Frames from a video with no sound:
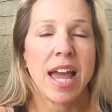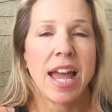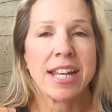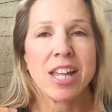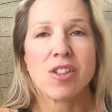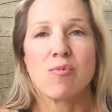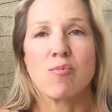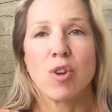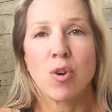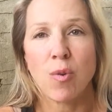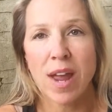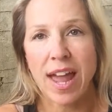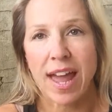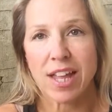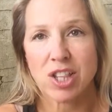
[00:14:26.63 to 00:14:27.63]
he doesn't
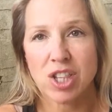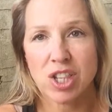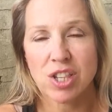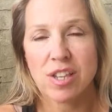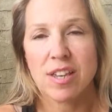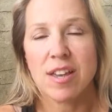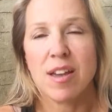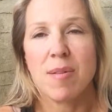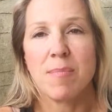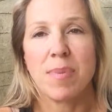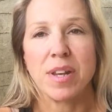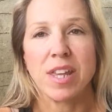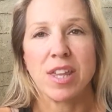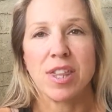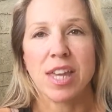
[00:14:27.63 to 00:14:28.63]
regret,
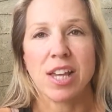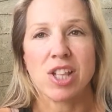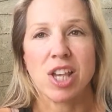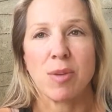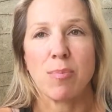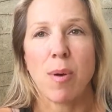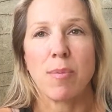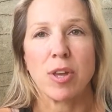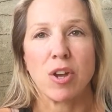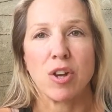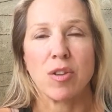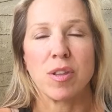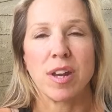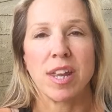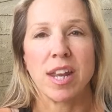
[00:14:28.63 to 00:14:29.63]
but he thinks he probably could
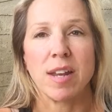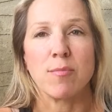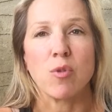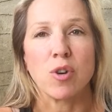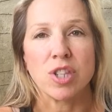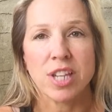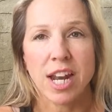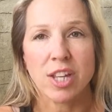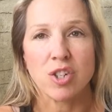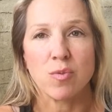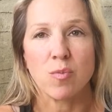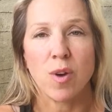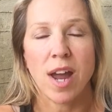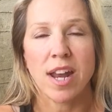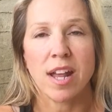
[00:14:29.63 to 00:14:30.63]
have done it in a more
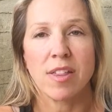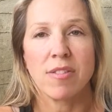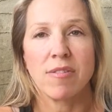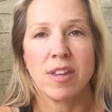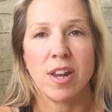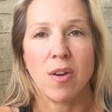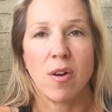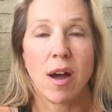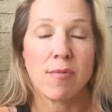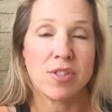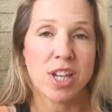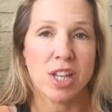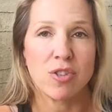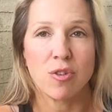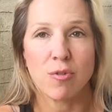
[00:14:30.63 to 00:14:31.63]
intelligent way, and I would
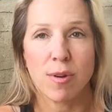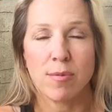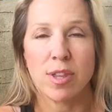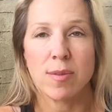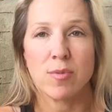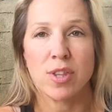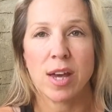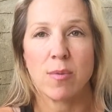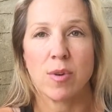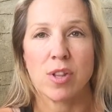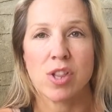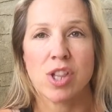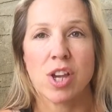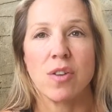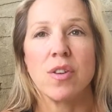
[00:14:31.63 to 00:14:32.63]
tend to agree with him on that
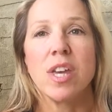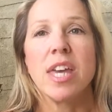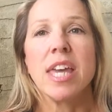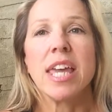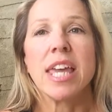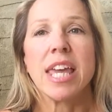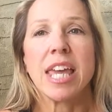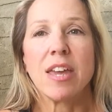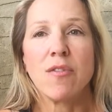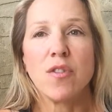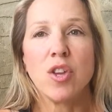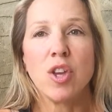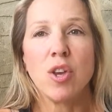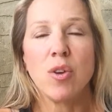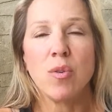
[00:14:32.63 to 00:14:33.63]
one. So if
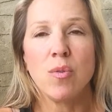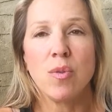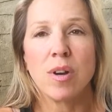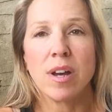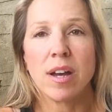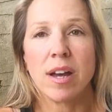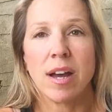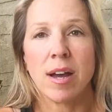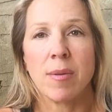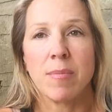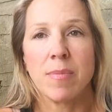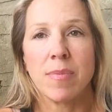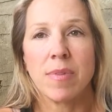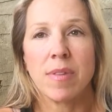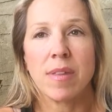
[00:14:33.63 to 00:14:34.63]
you
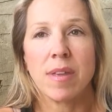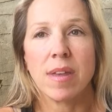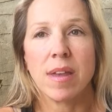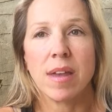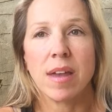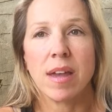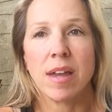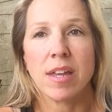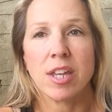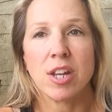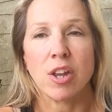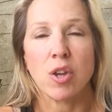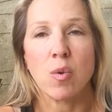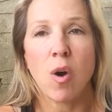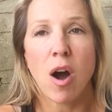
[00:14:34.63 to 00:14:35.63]

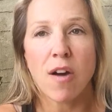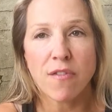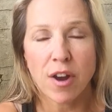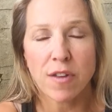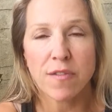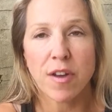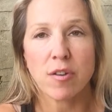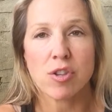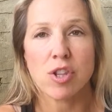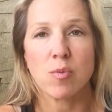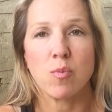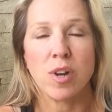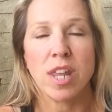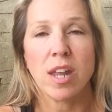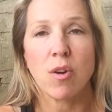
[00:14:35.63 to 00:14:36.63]
you are very focused
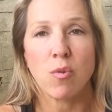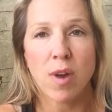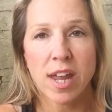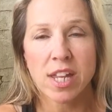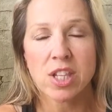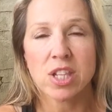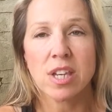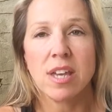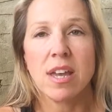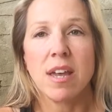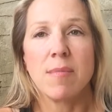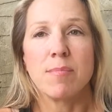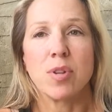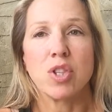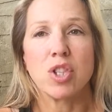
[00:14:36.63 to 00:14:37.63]
on winning, great,
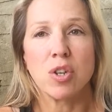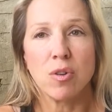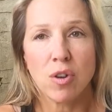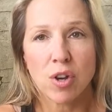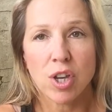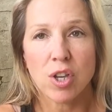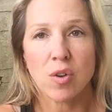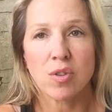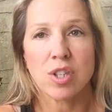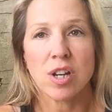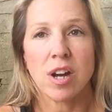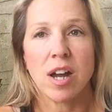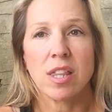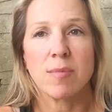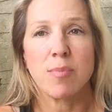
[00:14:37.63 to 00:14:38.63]
but do look at your
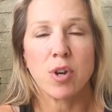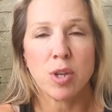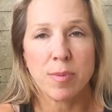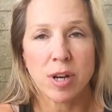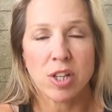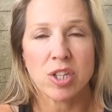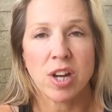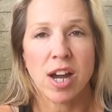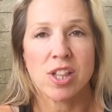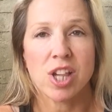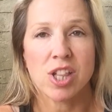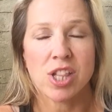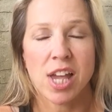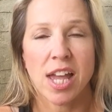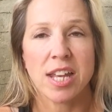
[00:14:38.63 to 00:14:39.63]
diet. The bodybuilder diet, as
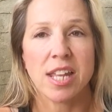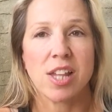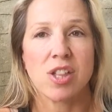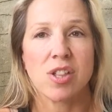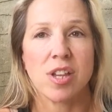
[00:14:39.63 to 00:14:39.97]
I said,